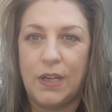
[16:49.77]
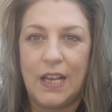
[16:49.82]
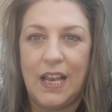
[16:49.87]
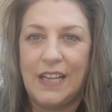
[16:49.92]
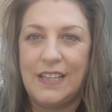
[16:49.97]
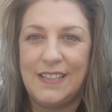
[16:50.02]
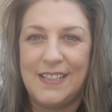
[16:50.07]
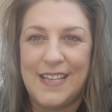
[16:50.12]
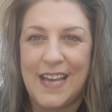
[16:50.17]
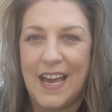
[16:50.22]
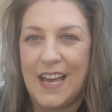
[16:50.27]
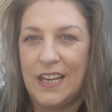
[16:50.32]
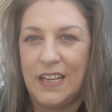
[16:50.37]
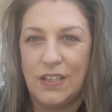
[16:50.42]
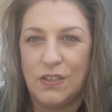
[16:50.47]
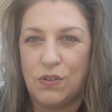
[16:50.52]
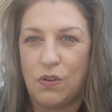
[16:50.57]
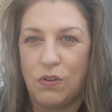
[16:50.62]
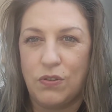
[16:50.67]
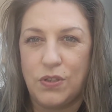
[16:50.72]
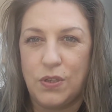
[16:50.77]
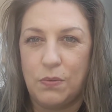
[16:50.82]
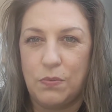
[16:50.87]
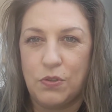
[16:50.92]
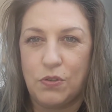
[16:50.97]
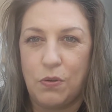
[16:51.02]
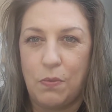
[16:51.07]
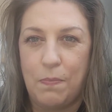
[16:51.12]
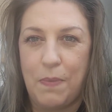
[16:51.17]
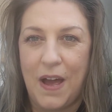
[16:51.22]
cleanser, and it's got some
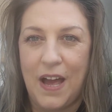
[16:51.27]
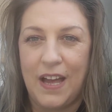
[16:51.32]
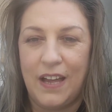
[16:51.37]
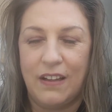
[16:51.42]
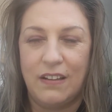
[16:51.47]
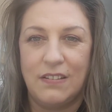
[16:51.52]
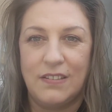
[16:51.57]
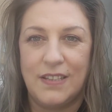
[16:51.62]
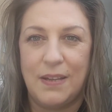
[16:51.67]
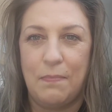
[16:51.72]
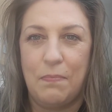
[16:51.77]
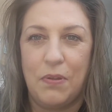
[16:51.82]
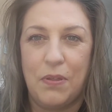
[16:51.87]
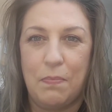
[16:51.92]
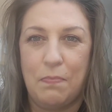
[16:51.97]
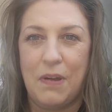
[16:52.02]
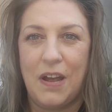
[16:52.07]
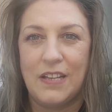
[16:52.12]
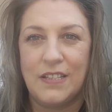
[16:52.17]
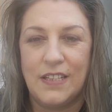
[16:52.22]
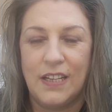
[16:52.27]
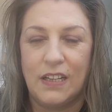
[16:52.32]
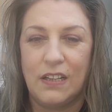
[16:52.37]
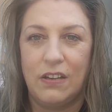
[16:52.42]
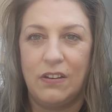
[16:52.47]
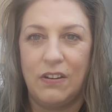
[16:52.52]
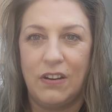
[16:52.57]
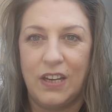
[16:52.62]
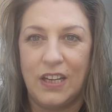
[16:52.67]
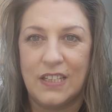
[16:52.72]
scrub particles in, but they're
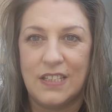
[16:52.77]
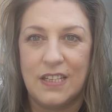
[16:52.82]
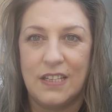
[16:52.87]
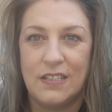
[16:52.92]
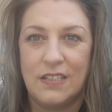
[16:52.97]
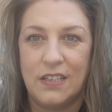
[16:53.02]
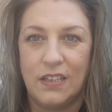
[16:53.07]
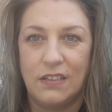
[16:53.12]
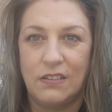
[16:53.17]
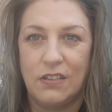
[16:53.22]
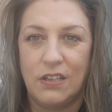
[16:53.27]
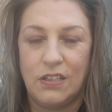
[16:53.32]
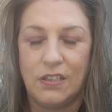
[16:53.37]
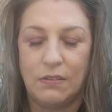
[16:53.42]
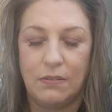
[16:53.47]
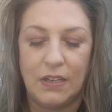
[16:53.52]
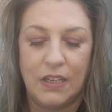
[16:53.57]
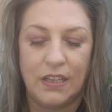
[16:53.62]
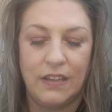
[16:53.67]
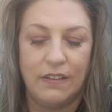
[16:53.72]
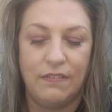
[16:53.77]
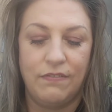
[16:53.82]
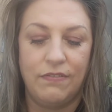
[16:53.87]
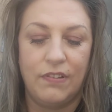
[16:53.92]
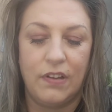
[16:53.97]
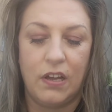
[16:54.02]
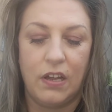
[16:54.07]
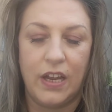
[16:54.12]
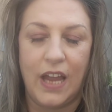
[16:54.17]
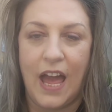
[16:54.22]
practically non-existent, don't do anything
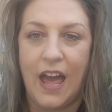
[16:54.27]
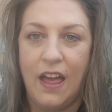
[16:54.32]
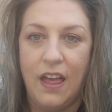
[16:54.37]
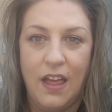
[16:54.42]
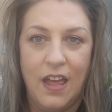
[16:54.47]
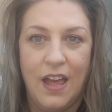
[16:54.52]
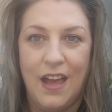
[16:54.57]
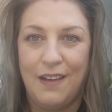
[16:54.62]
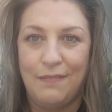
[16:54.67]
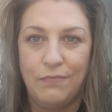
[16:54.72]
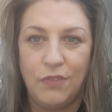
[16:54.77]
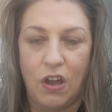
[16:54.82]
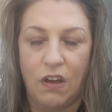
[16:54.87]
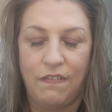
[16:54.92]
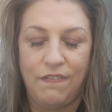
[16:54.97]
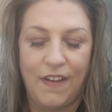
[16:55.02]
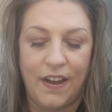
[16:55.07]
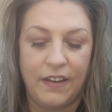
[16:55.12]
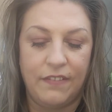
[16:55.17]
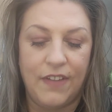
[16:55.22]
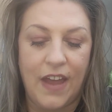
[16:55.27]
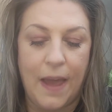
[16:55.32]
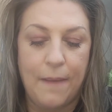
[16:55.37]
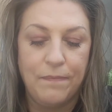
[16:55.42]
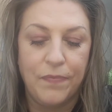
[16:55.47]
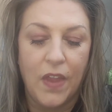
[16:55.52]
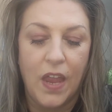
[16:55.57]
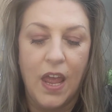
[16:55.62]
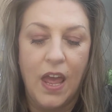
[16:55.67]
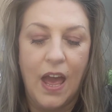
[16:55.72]
for you. I'm not a fan of
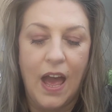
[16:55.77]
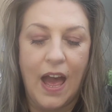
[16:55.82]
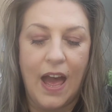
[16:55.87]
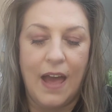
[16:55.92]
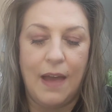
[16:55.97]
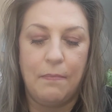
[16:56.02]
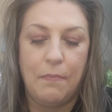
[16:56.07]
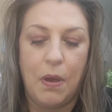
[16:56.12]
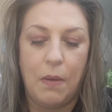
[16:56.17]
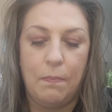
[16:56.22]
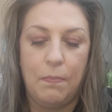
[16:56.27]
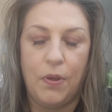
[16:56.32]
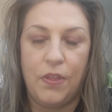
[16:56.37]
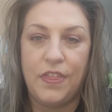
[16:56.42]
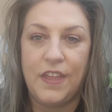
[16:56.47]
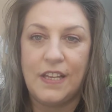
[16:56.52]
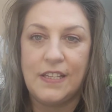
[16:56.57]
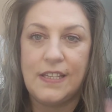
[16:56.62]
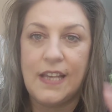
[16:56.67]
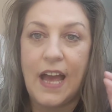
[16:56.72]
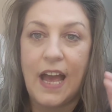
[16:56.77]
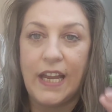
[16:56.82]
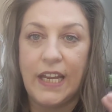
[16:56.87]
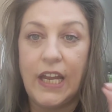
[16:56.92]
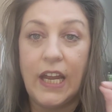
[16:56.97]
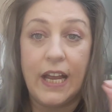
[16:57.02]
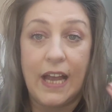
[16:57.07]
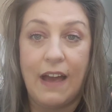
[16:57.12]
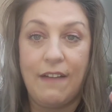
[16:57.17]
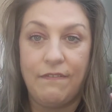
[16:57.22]
it. But this,
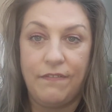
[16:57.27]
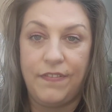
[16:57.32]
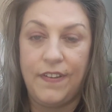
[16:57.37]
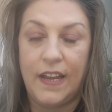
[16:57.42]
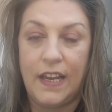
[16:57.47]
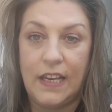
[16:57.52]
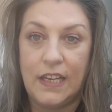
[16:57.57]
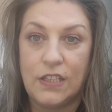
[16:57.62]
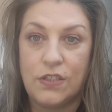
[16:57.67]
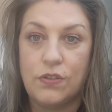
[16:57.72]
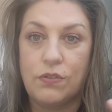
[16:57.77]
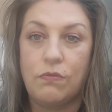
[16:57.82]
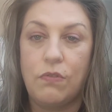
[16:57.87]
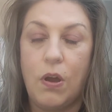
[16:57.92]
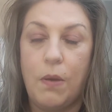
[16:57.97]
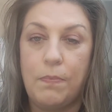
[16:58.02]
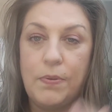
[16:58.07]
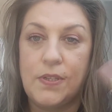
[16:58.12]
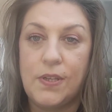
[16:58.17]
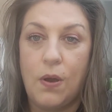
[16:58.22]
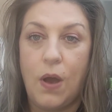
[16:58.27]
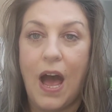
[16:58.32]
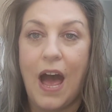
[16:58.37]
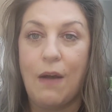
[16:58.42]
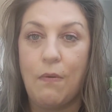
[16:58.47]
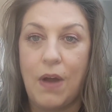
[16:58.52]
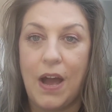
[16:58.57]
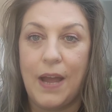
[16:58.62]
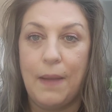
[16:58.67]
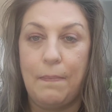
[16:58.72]
you can feel it scrub. So
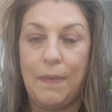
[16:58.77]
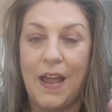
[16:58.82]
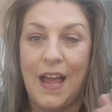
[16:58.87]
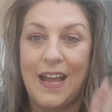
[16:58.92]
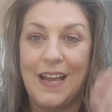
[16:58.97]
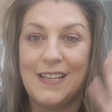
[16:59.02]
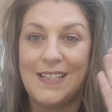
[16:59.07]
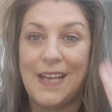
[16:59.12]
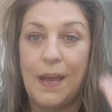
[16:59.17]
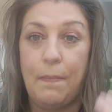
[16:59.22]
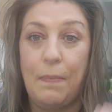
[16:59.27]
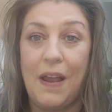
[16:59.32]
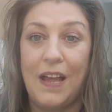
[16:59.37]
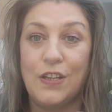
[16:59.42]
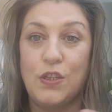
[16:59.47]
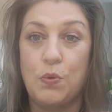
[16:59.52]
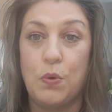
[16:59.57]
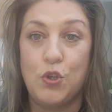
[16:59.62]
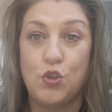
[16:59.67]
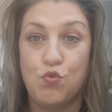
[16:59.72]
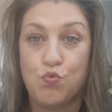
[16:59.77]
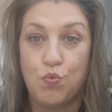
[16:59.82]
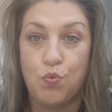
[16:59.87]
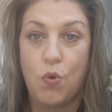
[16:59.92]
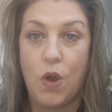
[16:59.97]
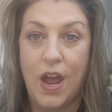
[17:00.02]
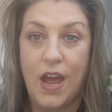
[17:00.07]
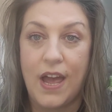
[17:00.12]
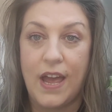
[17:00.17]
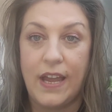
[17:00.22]
how I apply it is I apply it to a
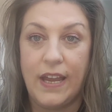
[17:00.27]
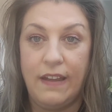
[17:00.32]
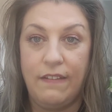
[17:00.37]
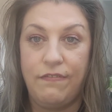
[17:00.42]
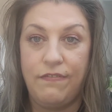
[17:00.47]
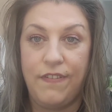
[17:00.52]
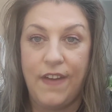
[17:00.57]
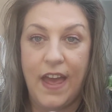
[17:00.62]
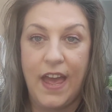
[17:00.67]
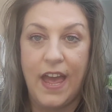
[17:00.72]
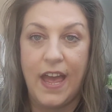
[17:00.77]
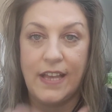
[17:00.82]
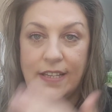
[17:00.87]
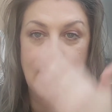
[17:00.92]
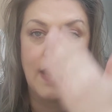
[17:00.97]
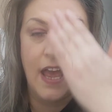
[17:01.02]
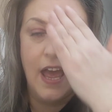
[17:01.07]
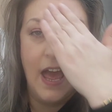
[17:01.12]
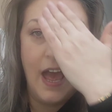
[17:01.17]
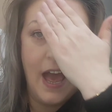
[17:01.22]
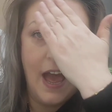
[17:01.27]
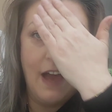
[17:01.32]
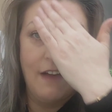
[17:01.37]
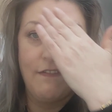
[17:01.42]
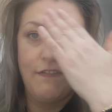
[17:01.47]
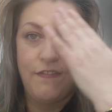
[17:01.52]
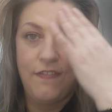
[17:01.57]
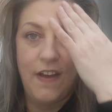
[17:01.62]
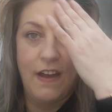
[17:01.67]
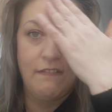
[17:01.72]
dry face.
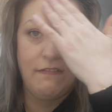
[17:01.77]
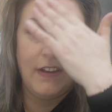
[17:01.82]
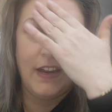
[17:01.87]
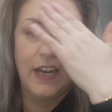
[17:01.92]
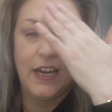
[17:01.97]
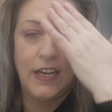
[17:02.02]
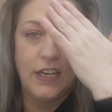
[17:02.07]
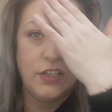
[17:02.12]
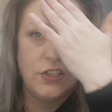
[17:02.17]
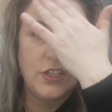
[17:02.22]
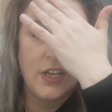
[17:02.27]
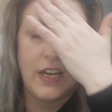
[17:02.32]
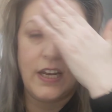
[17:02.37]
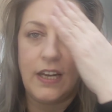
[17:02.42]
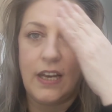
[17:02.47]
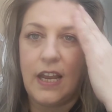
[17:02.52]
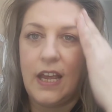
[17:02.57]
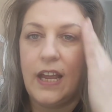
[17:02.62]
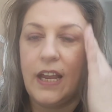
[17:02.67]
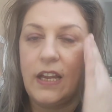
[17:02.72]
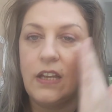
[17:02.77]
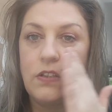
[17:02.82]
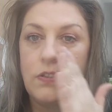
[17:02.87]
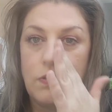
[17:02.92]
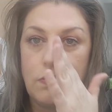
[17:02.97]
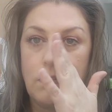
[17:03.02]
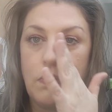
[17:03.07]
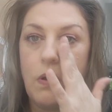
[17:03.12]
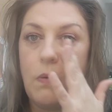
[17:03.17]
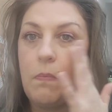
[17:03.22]
I very gently
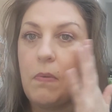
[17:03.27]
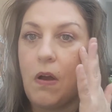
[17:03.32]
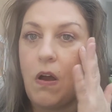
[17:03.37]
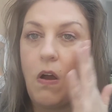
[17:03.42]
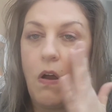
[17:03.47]
scrub